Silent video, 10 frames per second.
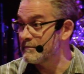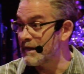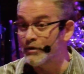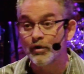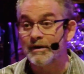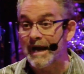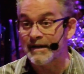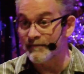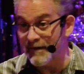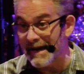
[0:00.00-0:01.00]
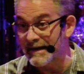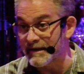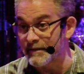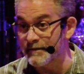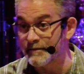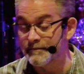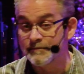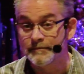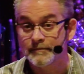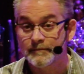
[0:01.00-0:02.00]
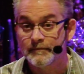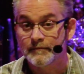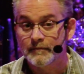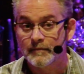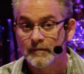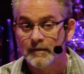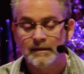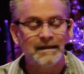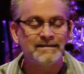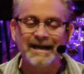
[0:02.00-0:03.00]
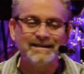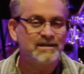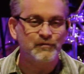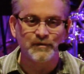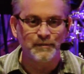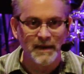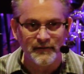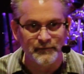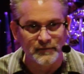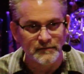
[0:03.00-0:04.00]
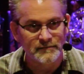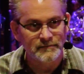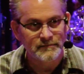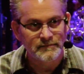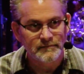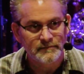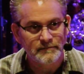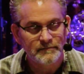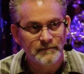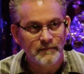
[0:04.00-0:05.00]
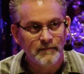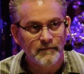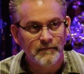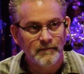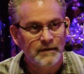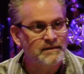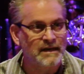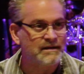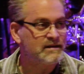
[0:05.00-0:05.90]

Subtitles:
And you're not invited. That's not disrespectful. That's not